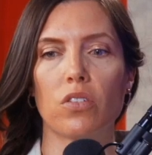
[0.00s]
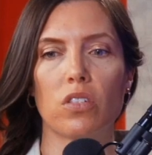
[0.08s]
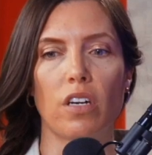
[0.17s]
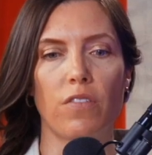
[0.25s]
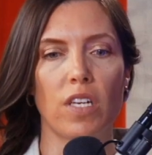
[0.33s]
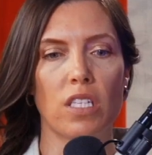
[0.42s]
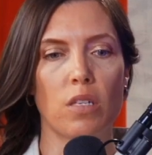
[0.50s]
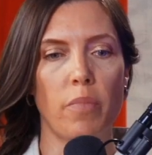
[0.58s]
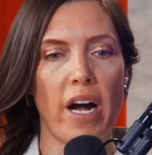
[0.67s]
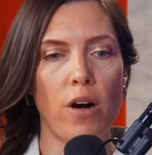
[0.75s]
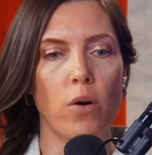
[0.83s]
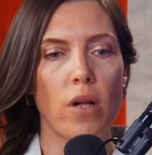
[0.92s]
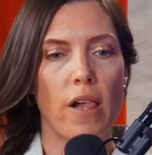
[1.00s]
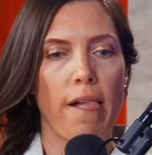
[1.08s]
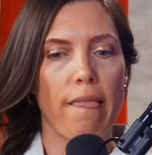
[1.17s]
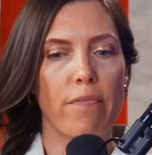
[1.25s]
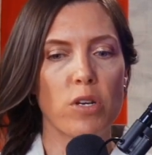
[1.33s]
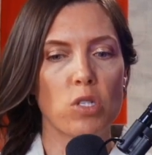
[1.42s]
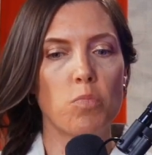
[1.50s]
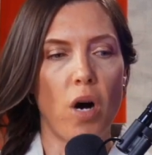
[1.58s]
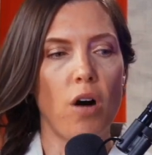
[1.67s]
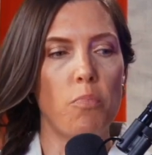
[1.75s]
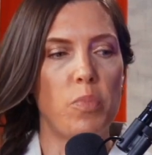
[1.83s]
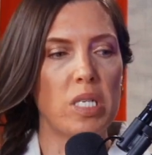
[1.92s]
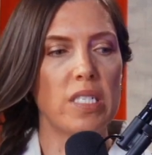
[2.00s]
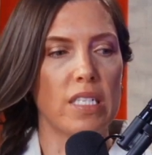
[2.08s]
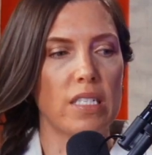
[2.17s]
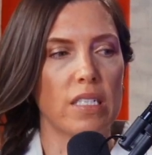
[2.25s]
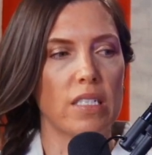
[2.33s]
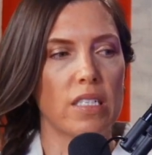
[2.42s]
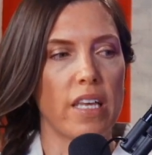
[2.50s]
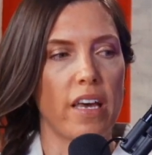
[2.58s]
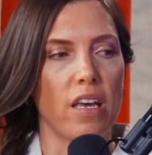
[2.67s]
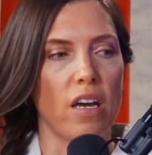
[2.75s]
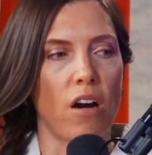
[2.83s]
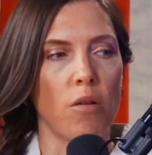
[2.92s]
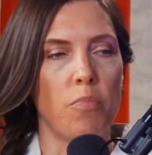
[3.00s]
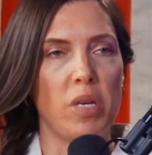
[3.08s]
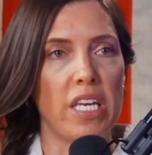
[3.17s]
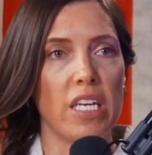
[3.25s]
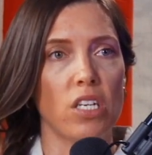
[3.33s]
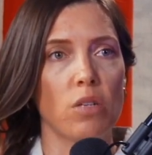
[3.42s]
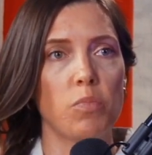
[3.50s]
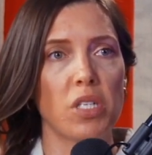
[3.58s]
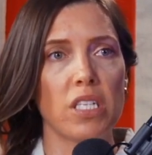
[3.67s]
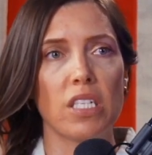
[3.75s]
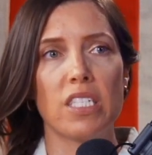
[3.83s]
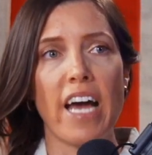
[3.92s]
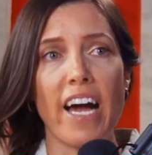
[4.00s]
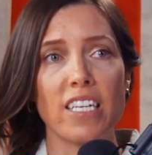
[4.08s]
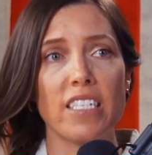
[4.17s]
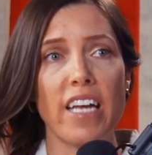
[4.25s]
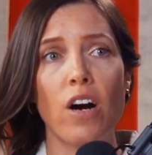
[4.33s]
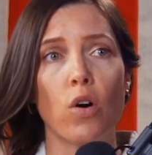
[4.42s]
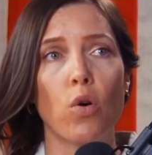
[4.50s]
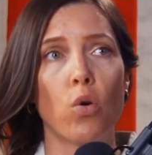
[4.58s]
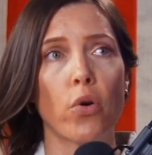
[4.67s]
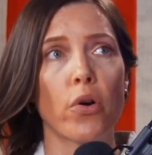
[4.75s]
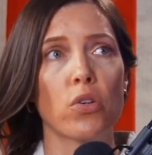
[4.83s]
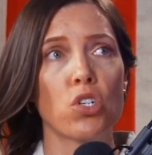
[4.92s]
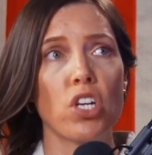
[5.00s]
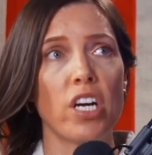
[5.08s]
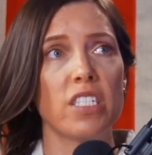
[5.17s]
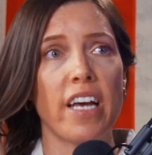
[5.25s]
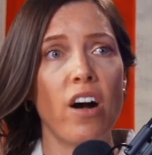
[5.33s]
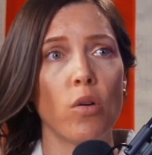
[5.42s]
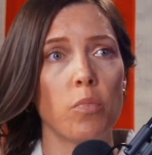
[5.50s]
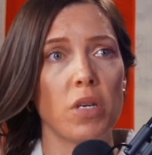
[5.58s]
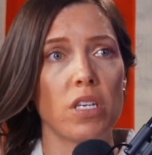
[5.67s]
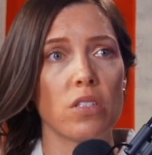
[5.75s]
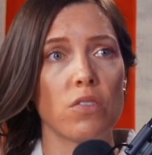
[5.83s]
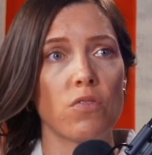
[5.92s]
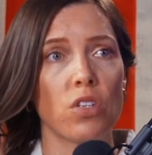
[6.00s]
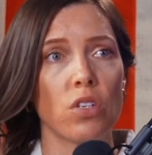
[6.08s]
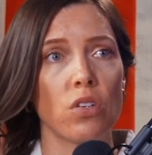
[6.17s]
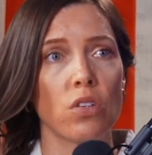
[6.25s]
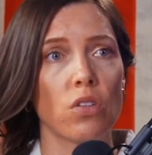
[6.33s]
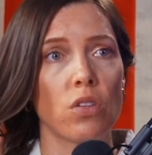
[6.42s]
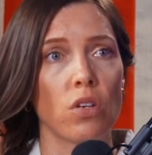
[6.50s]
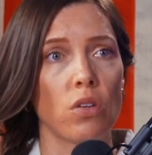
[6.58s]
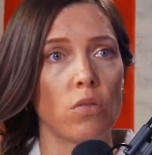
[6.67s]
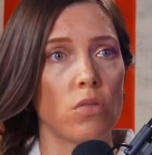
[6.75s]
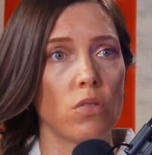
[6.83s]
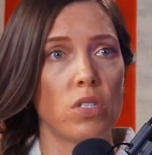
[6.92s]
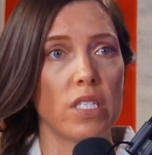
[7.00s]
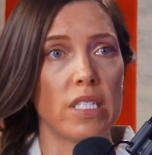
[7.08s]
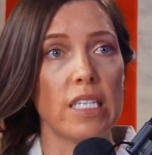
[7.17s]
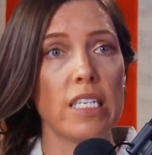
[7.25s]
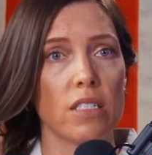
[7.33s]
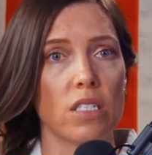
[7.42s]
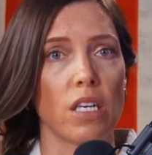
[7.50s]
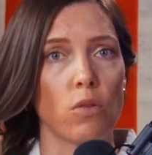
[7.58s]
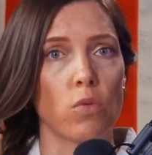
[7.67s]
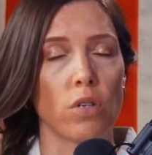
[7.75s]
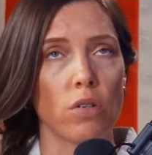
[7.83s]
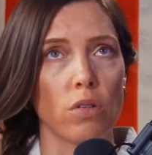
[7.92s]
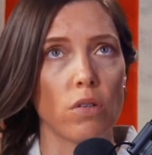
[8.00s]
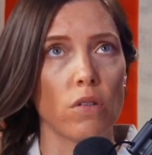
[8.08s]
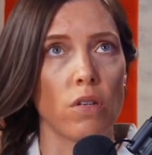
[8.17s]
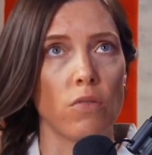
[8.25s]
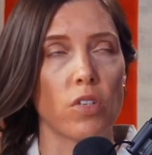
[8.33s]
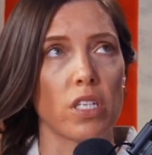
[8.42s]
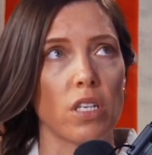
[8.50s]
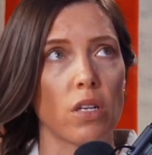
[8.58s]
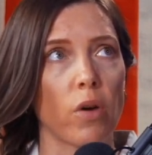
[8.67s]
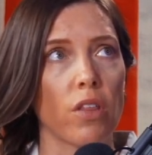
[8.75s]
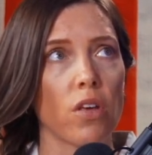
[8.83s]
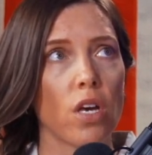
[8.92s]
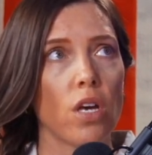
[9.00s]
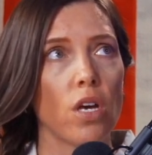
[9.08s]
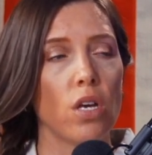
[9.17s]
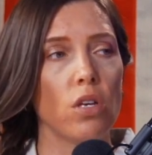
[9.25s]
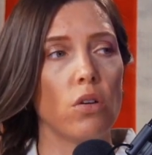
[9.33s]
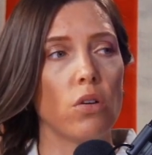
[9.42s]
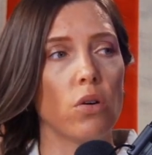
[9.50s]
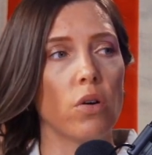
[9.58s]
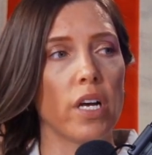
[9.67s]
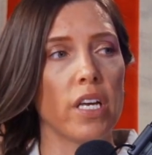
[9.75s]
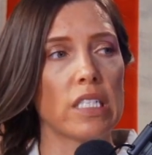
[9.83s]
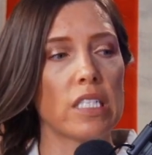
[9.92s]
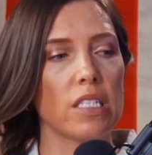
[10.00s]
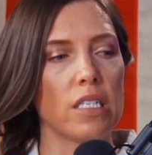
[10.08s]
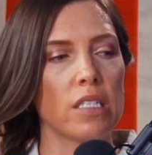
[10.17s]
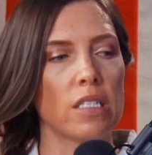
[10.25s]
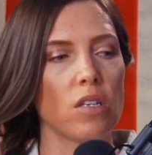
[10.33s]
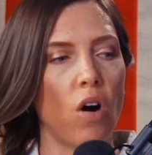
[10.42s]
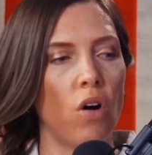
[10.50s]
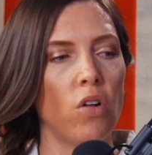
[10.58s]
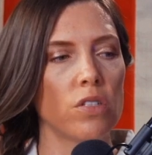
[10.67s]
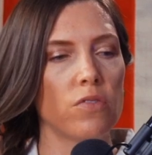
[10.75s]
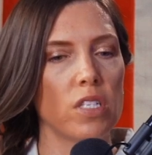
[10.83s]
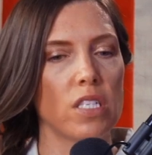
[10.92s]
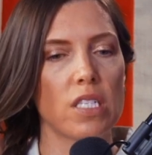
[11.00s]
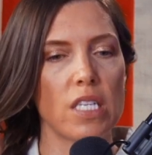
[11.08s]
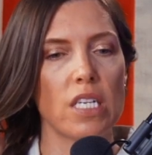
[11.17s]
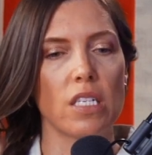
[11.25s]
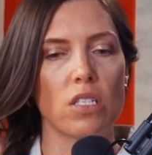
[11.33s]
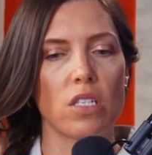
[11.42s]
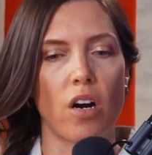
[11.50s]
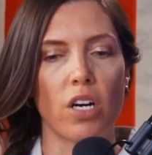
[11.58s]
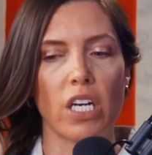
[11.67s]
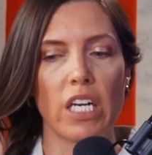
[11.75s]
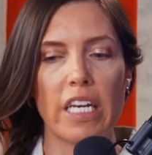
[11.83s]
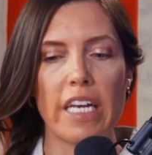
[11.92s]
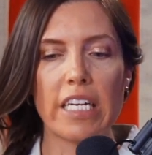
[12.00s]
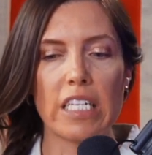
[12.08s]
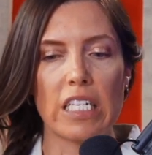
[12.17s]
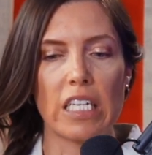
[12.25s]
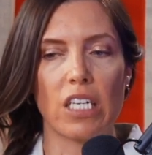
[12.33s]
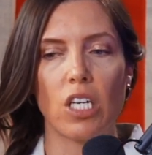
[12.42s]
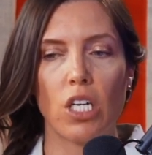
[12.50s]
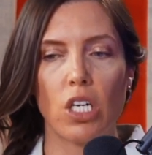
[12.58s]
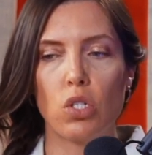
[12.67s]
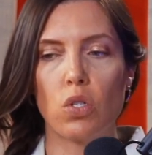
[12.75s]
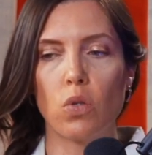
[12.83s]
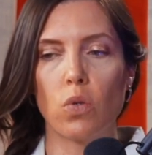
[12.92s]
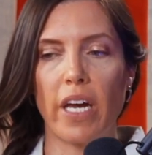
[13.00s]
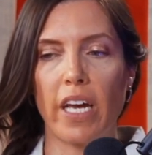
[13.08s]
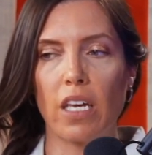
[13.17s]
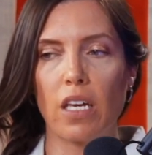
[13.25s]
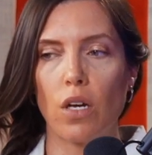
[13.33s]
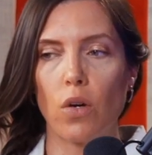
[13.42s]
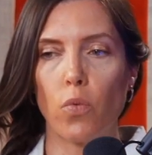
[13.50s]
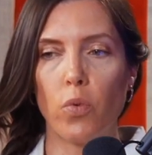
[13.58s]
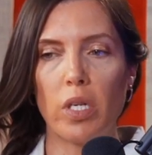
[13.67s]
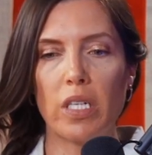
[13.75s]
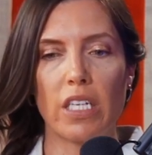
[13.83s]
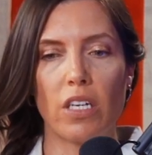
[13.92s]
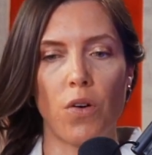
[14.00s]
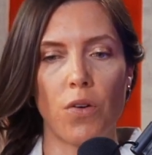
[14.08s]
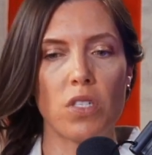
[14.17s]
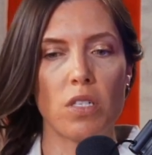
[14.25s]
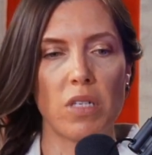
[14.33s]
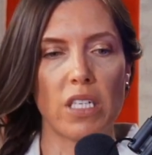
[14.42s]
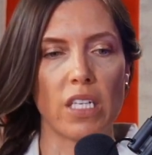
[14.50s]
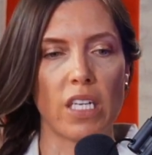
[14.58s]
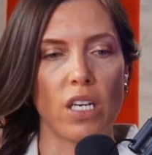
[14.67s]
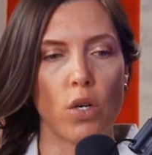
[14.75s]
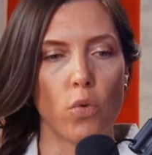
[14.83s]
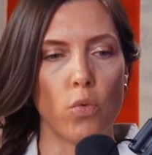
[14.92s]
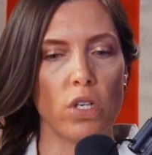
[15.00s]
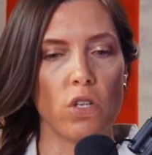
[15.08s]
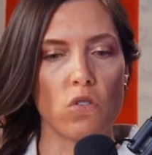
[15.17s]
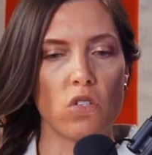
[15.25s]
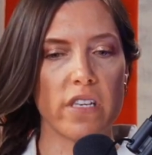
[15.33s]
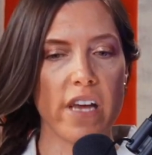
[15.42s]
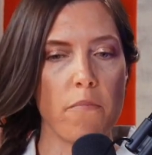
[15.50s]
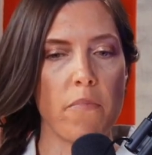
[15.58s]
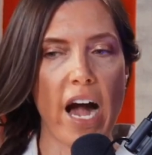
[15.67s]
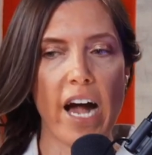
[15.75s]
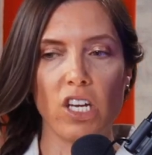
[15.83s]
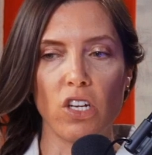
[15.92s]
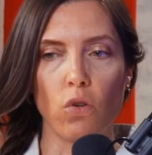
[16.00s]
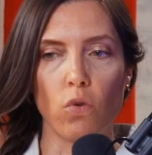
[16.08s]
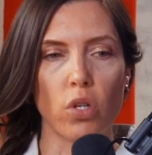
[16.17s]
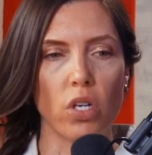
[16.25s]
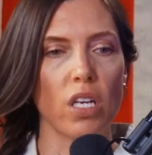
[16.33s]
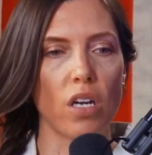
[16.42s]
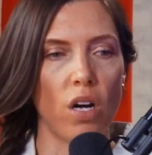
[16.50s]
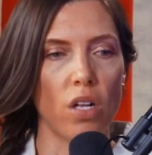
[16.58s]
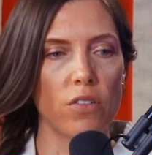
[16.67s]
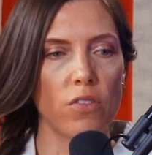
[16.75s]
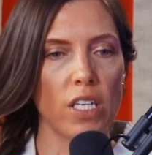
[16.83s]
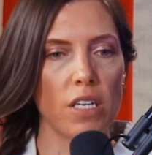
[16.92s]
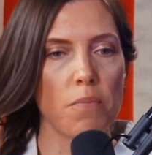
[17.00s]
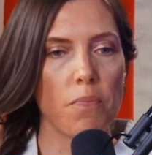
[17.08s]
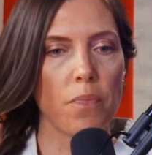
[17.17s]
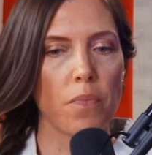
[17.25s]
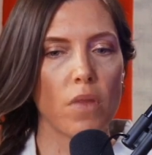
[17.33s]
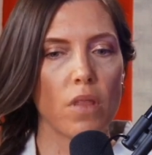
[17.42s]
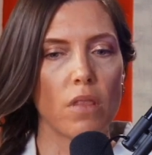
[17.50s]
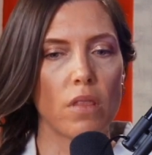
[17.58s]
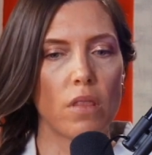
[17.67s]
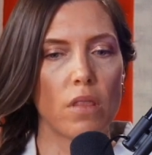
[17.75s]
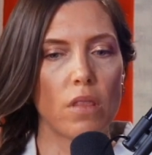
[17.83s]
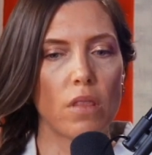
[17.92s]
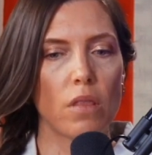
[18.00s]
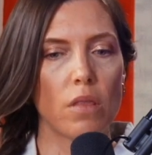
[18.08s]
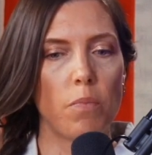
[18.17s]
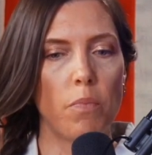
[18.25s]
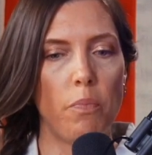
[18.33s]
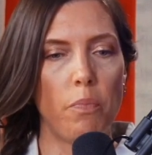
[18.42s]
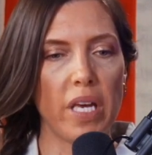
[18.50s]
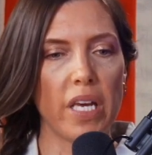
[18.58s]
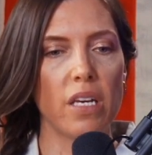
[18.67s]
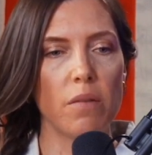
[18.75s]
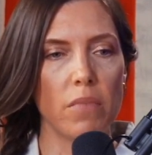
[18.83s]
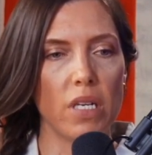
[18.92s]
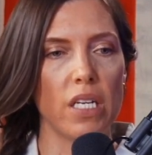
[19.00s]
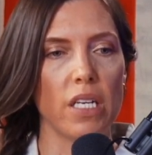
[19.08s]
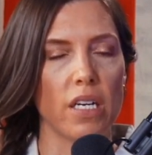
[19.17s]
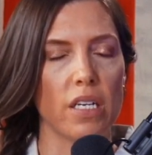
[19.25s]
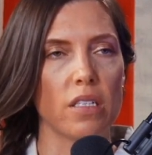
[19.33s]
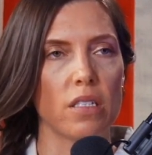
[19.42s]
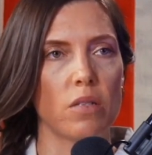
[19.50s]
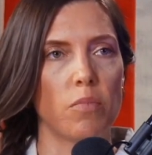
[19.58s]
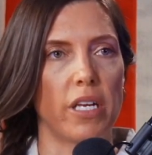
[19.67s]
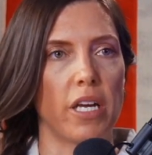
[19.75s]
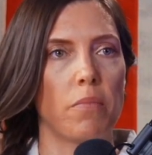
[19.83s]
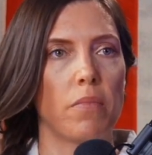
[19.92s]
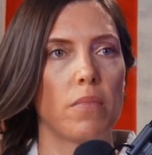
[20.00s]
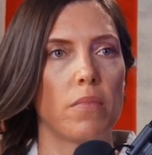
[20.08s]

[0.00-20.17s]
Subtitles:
stuff. It's about the small businesses that are being completely taxed out or shut down because of the disease that we're inflicted with. It's all of these things that are connecting to, like, really ultimately, when you step back and you look at all of it, big media is to blame.